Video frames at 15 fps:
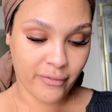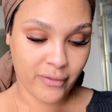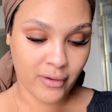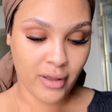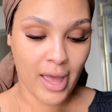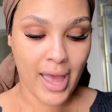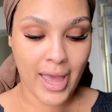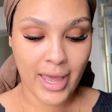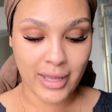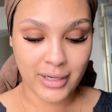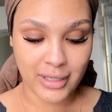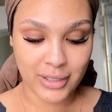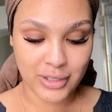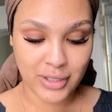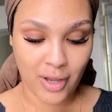I
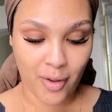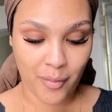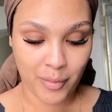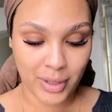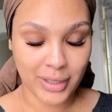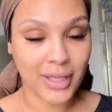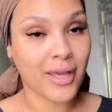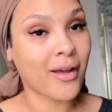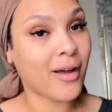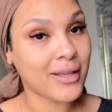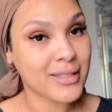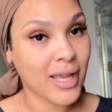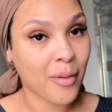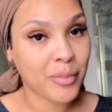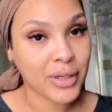had some
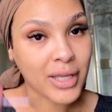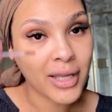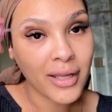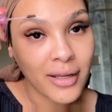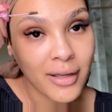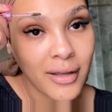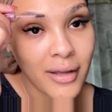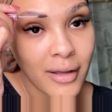chaos happening